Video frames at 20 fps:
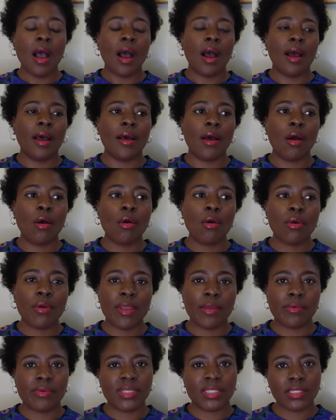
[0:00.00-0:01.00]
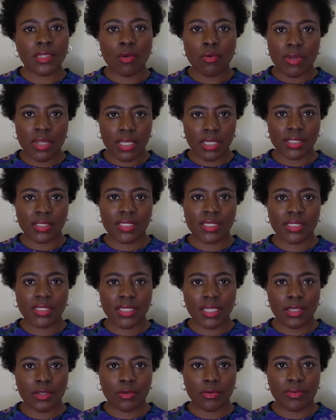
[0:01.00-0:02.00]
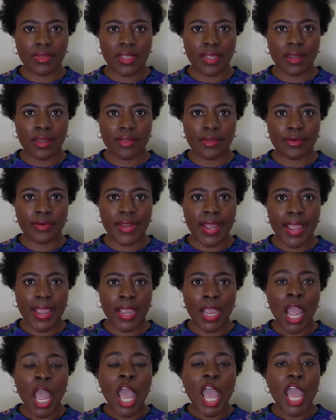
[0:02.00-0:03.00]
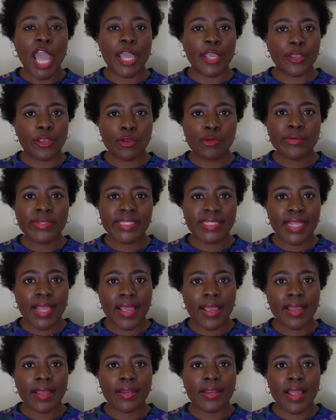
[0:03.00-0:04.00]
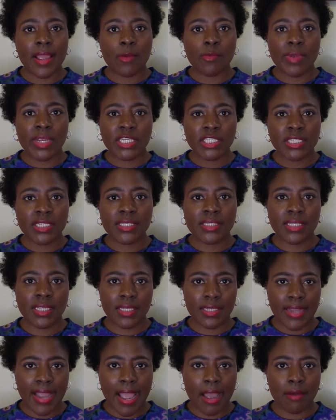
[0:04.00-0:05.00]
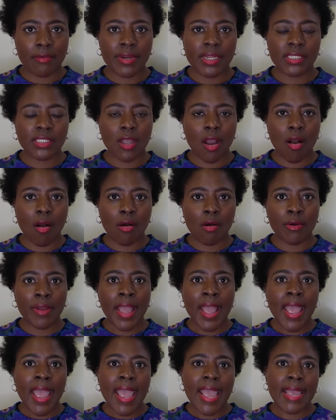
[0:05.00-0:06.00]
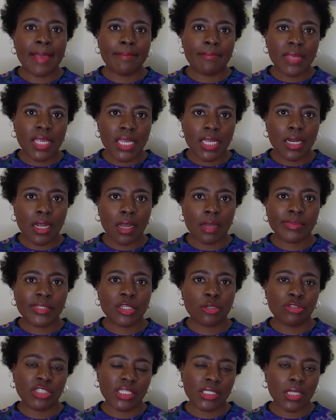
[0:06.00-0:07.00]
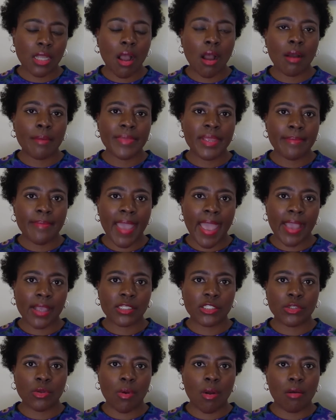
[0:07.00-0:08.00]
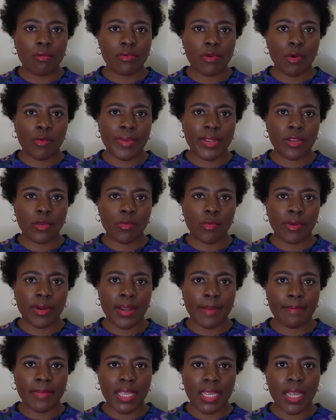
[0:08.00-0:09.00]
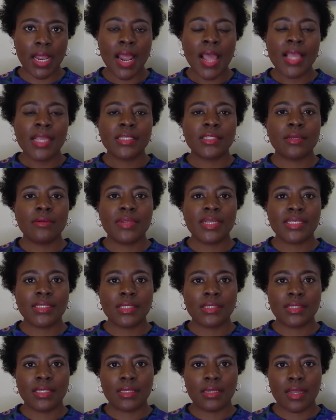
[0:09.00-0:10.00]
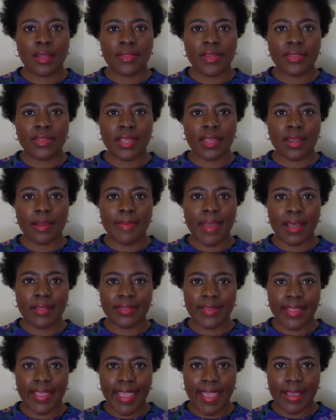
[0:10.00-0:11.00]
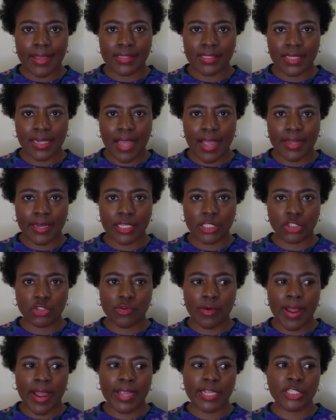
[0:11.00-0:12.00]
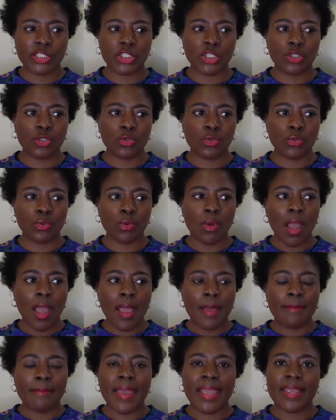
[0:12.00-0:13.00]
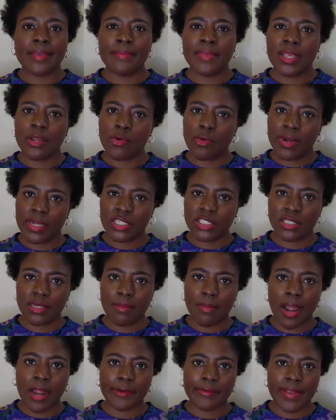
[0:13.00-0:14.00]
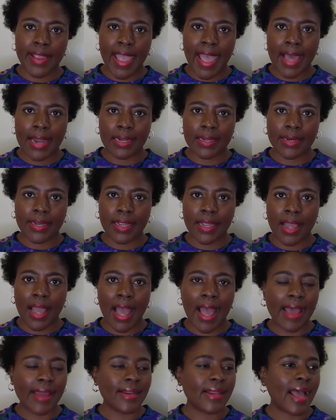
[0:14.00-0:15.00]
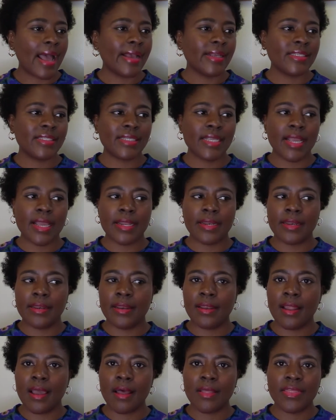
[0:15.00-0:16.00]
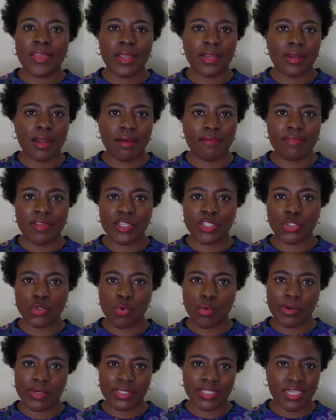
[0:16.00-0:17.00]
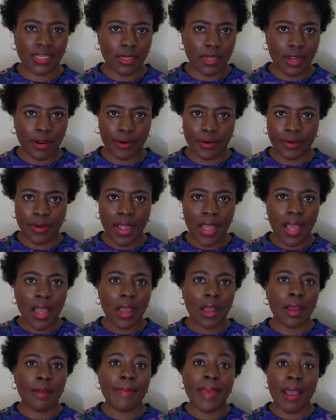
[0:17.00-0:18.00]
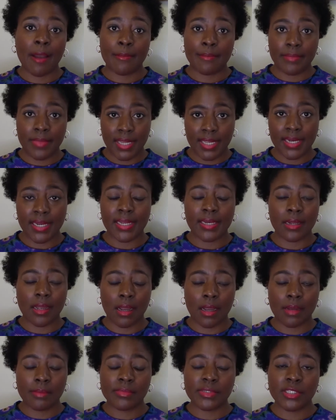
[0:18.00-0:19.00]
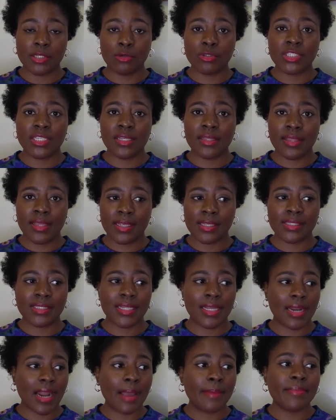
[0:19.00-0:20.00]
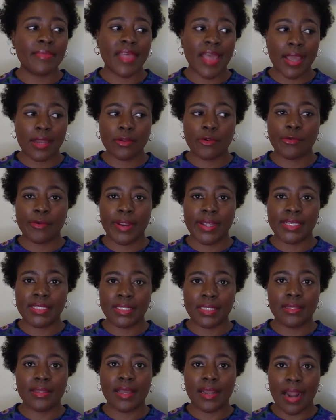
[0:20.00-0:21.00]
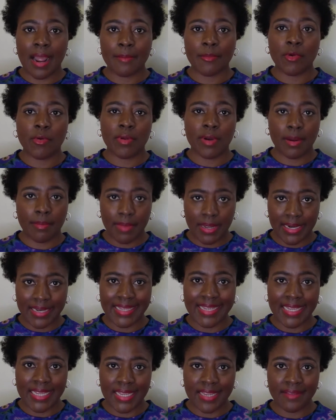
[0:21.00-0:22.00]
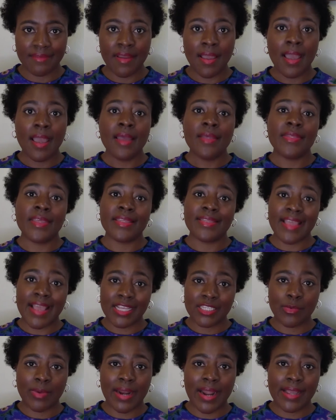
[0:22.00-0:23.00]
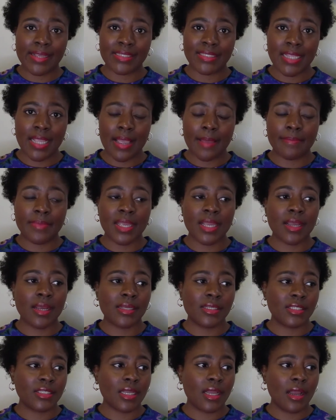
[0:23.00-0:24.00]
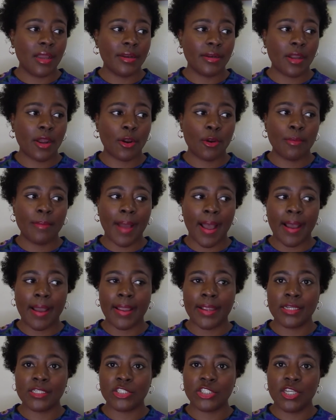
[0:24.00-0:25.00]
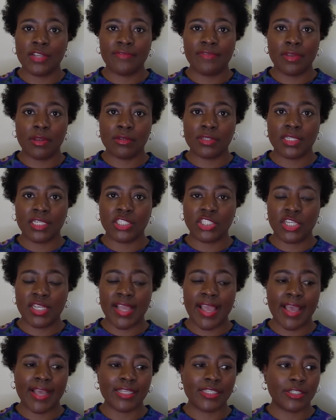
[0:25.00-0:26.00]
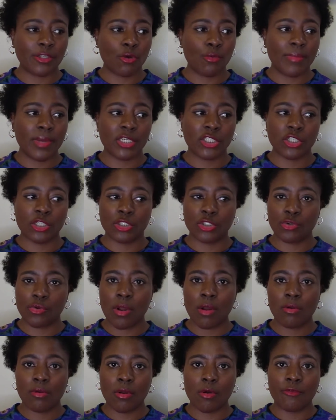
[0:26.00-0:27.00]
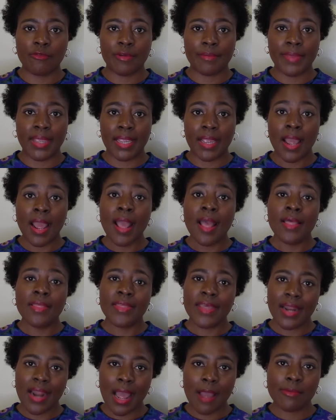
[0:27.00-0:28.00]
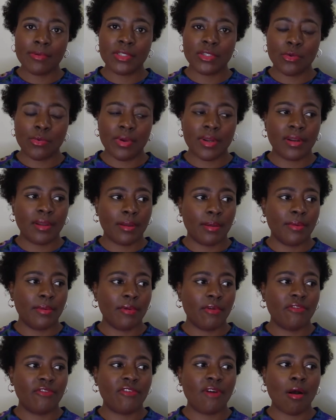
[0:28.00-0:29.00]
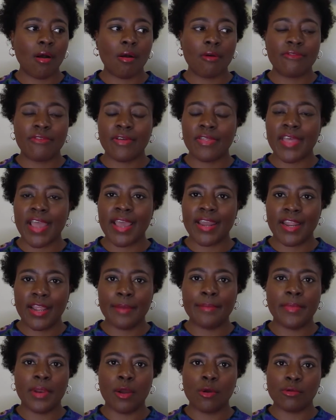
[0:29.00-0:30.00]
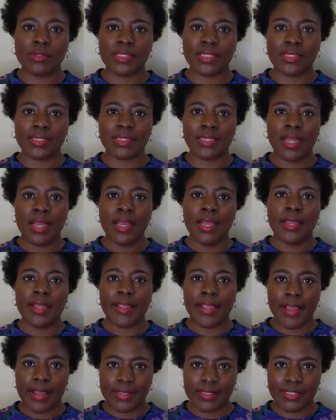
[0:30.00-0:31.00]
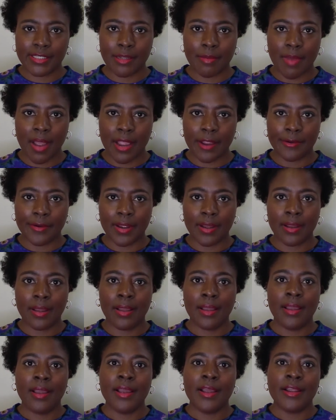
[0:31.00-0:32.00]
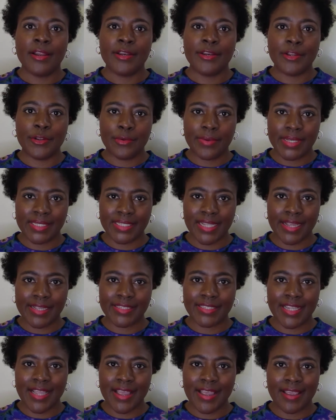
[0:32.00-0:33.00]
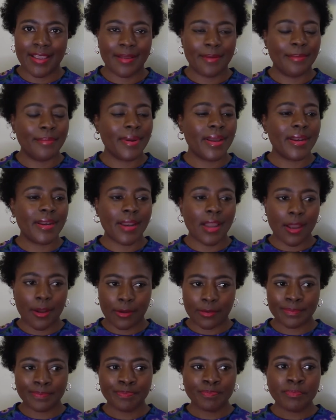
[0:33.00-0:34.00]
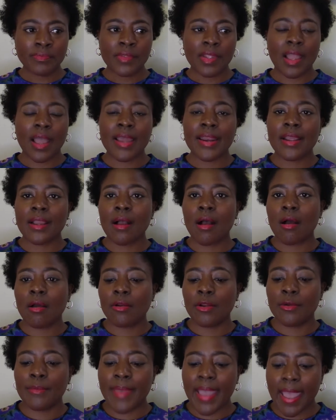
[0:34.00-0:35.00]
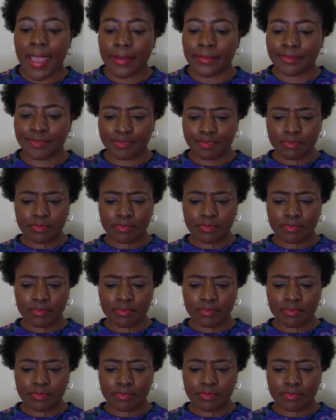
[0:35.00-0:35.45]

Uh, oh, it was so good to see you the other day, and you said that we should sit down and talk and meet up. So just call me back so I'll know when you want to meet." So this is another thing about the gaslighting, trying to make me question my reality. I I said nothing of the sort to her about meeting up. So so she thinks that I'm that crazy that I'm going to believe that that's what I said because in her mind, she feels that she has so much control over me that I was going to fall for that hypnosis. Yes, Samyra, do as I say. But no, I didn't call her back.